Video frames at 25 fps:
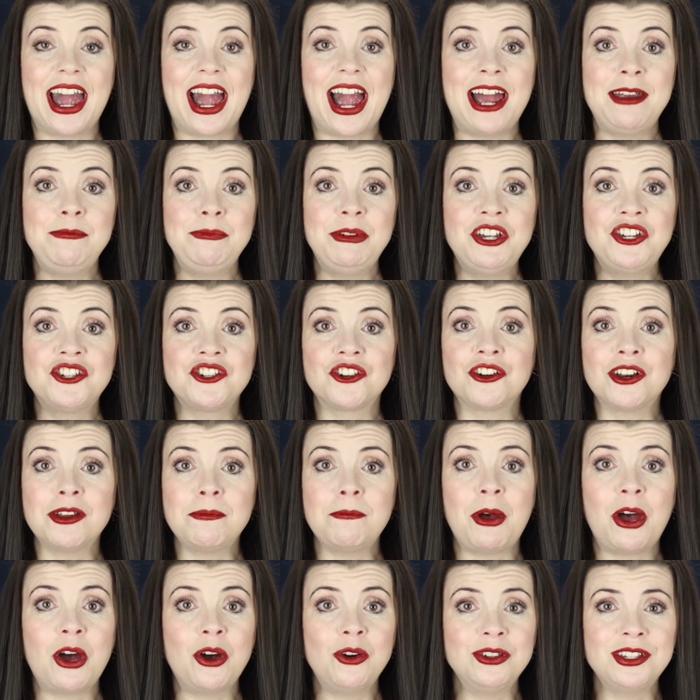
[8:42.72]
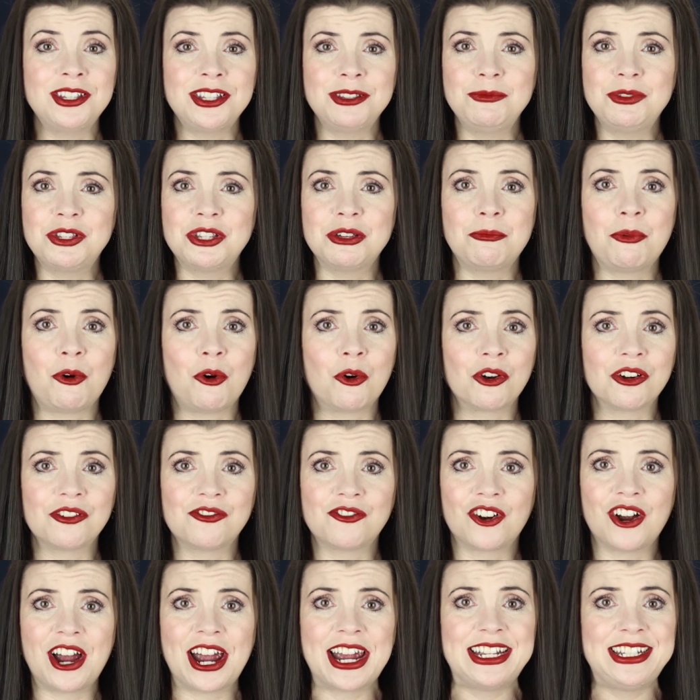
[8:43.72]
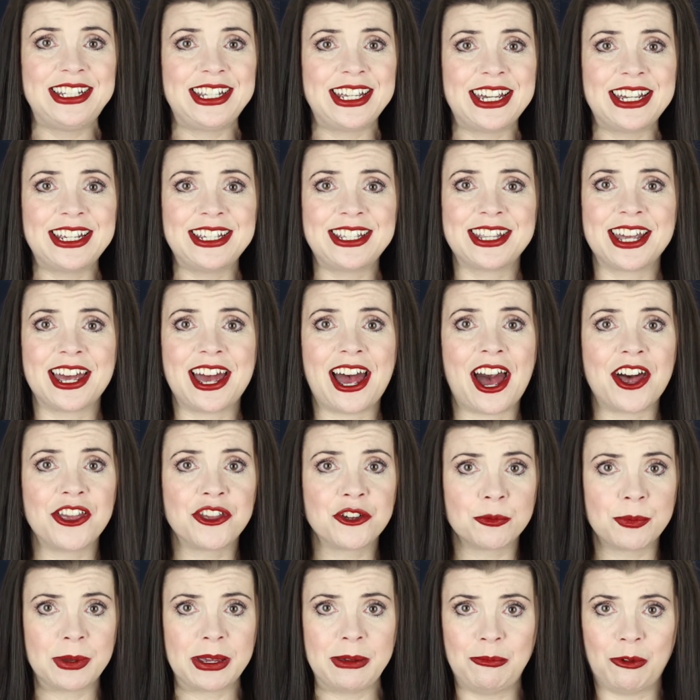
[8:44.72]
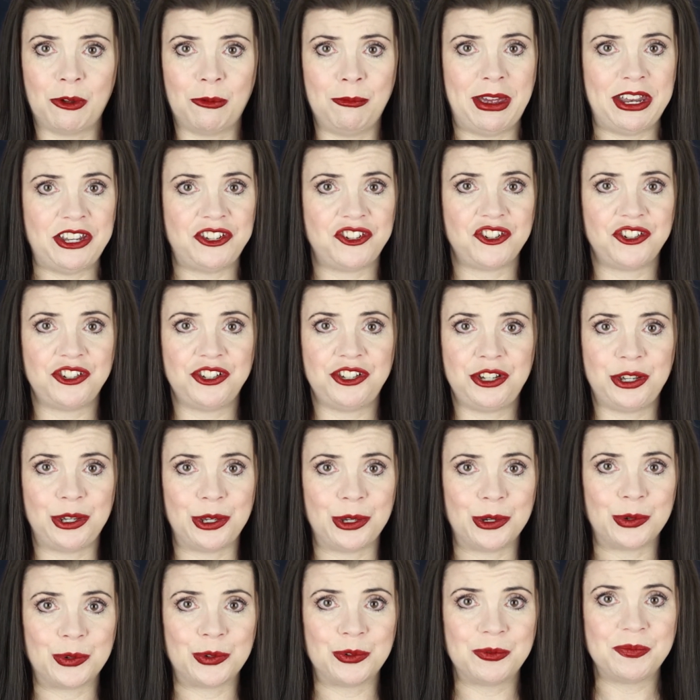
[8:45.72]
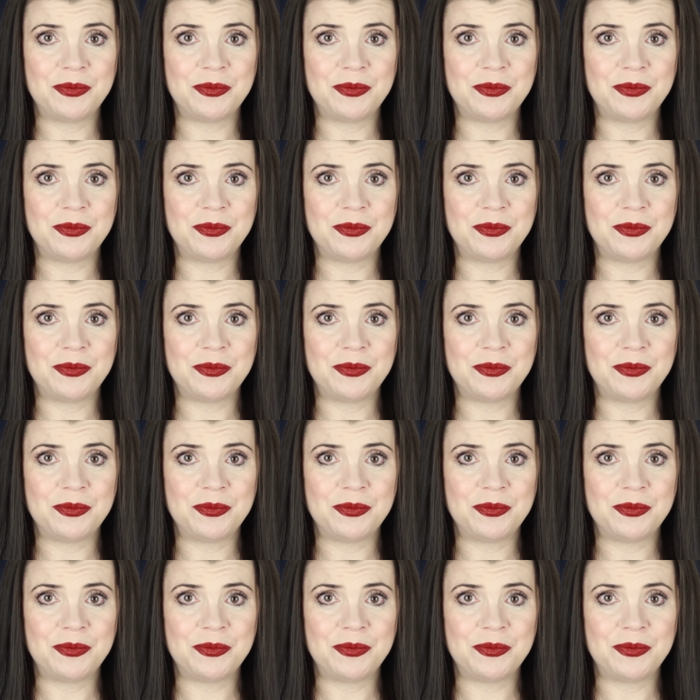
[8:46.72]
And be sure to post some support for ideas that other people mention too.